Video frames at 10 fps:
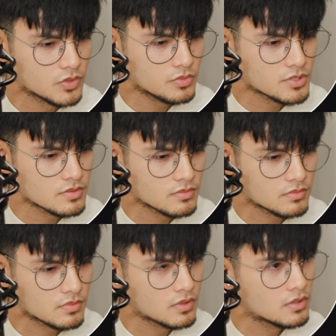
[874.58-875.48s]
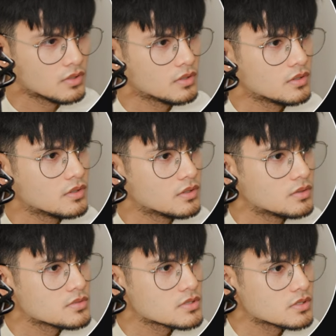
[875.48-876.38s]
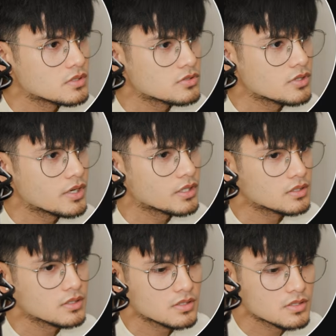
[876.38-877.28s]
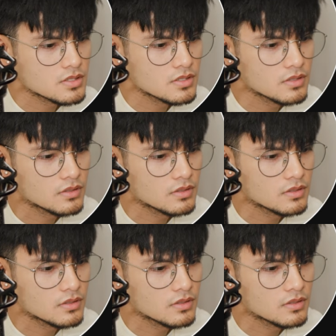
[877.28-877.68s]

Oops. Just going to drag this.